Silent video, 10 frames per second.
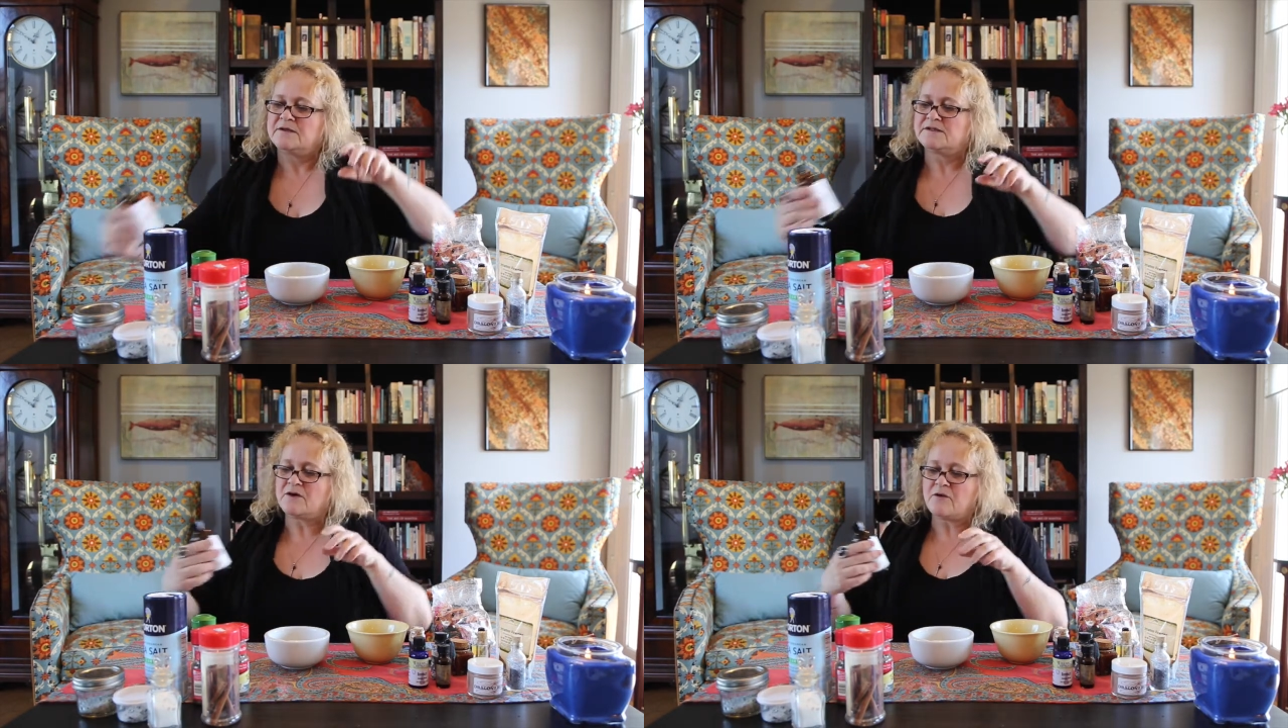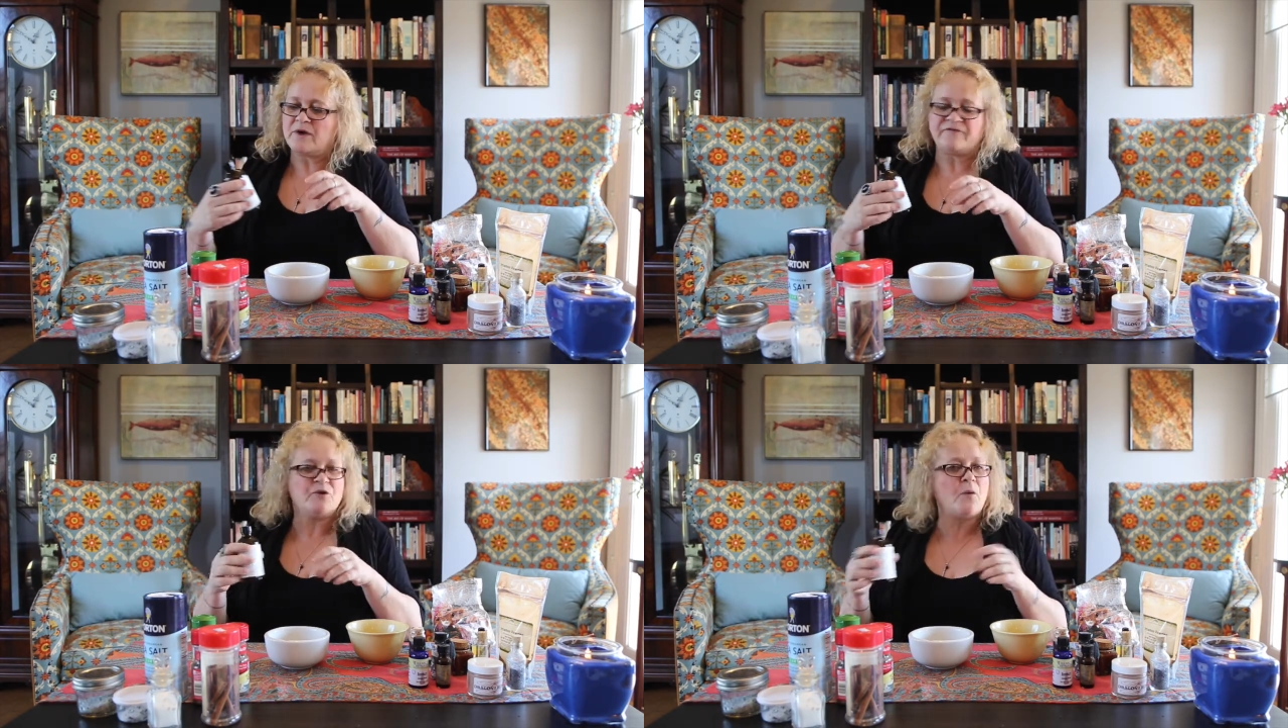So
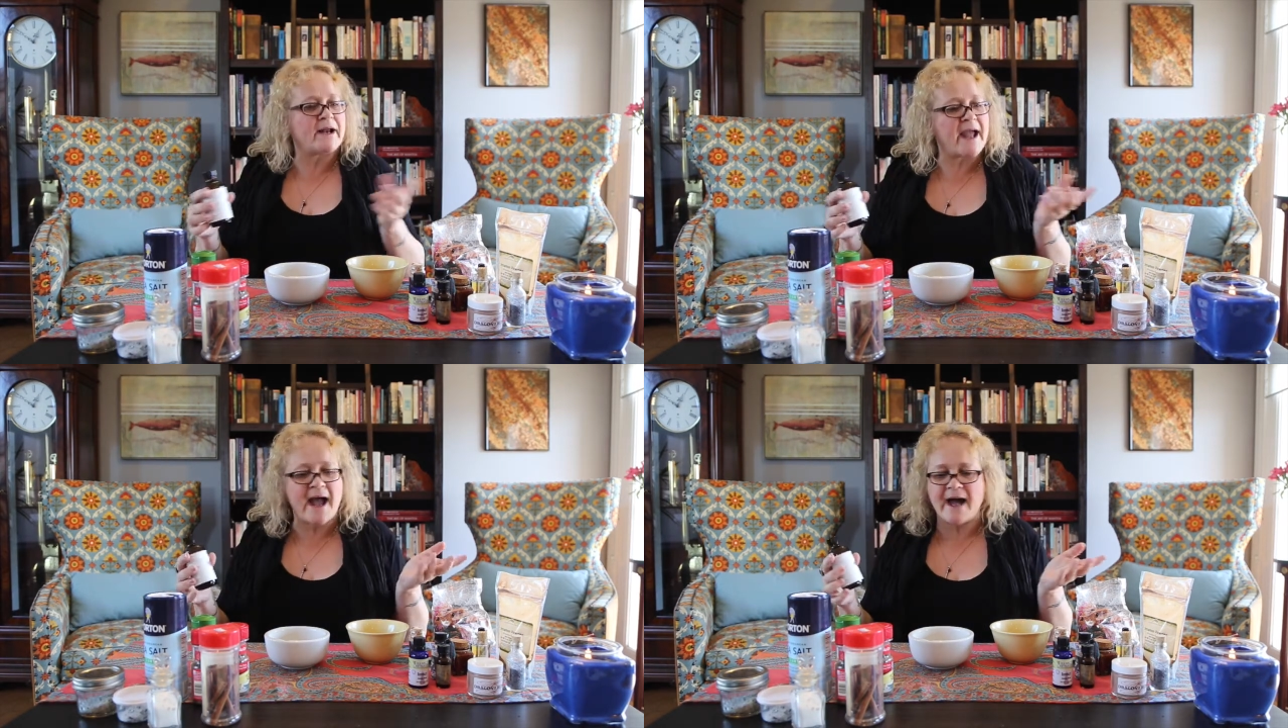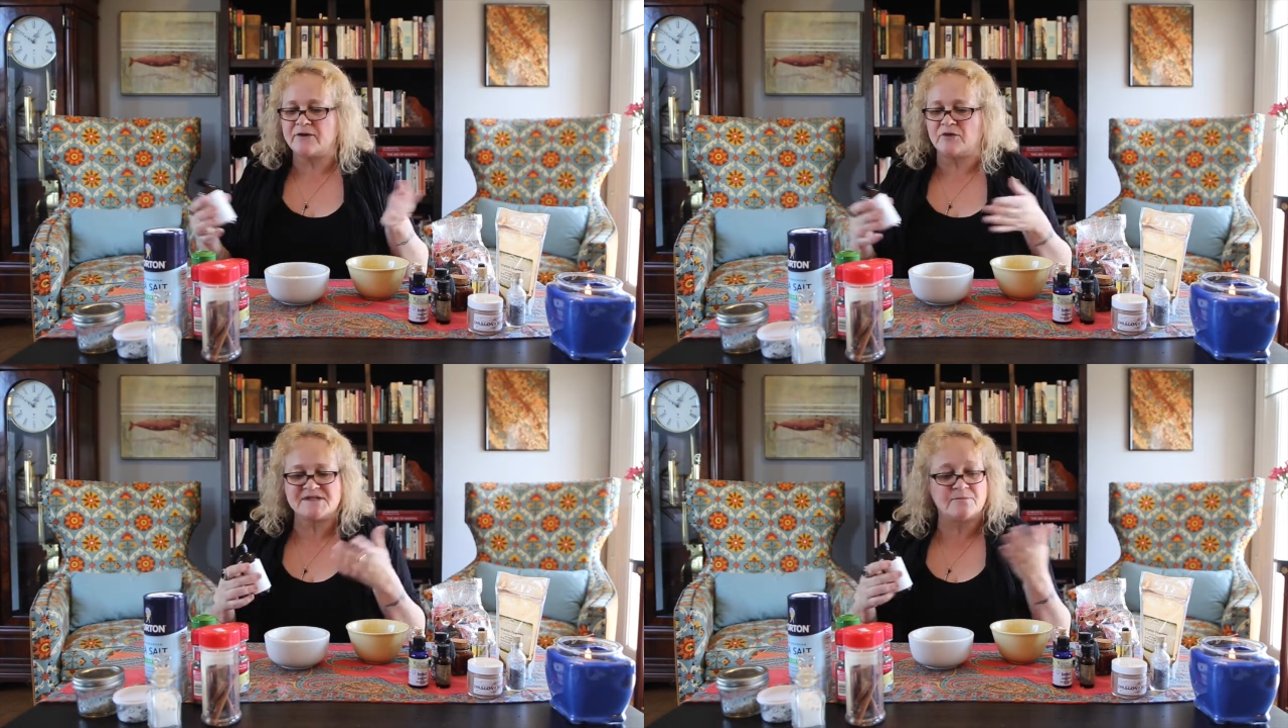if you want to
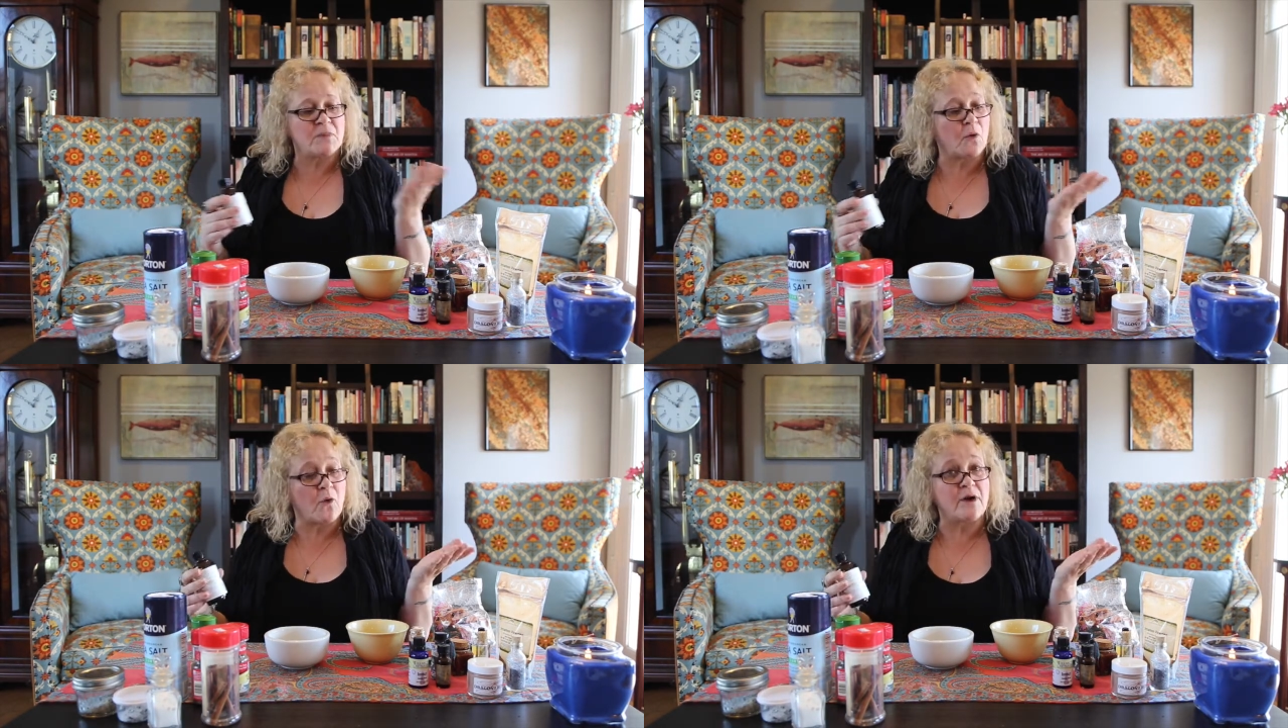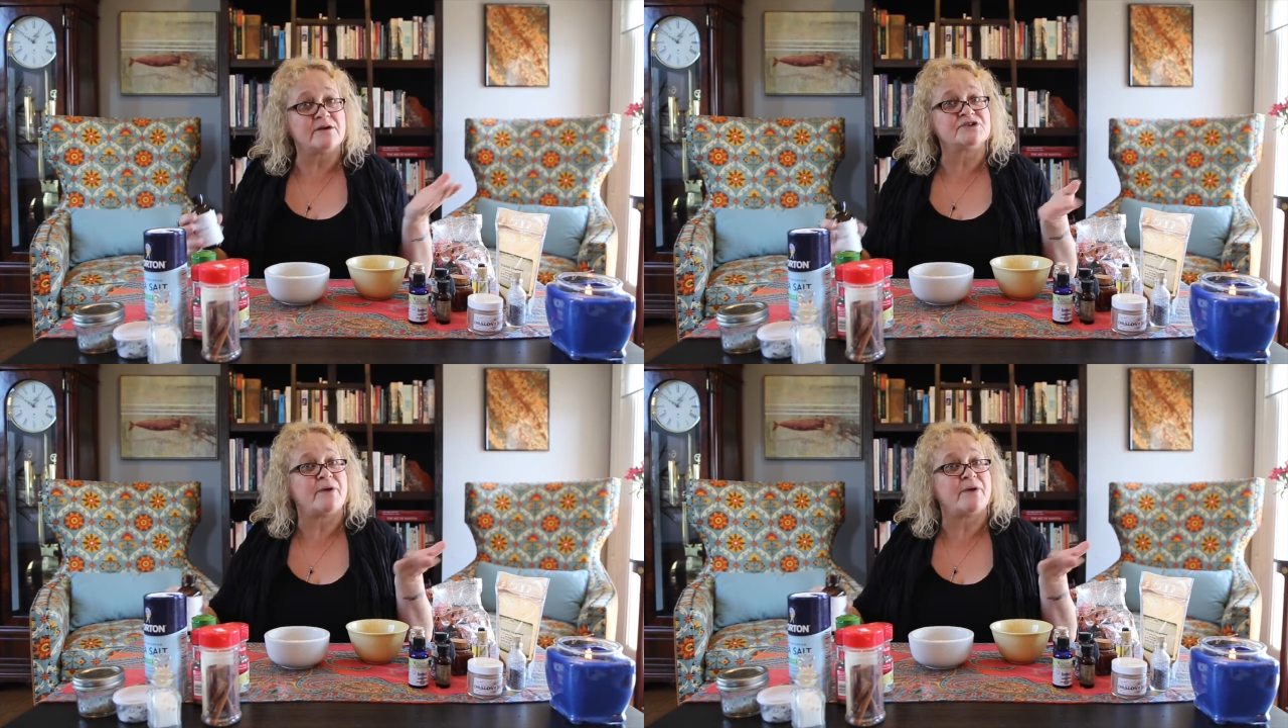add some oils,